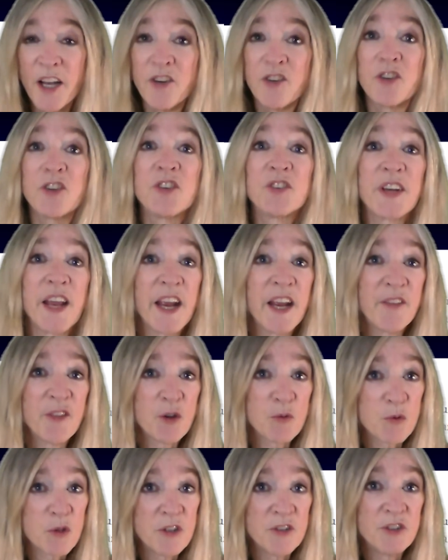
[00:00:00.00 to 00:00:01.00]
understand
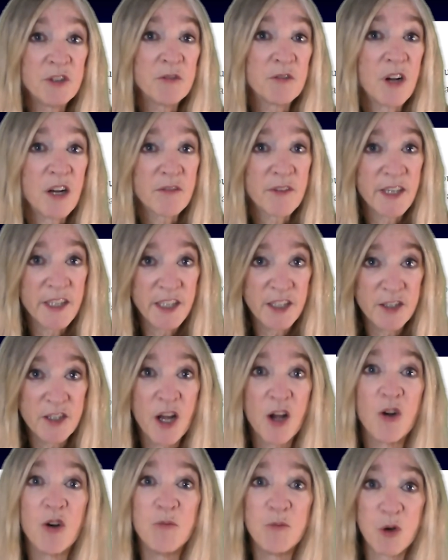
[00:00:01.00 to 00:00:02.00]
the words you already
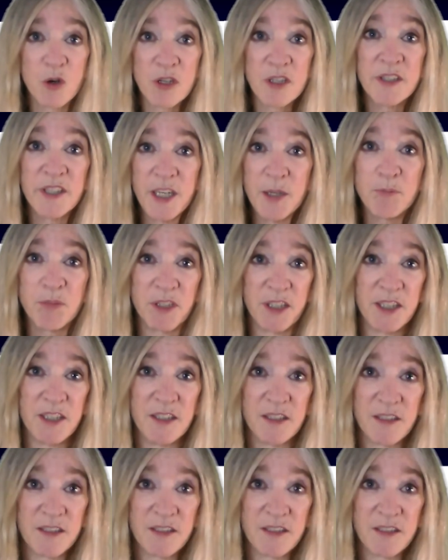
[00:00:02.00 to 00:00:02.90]
know more deeply.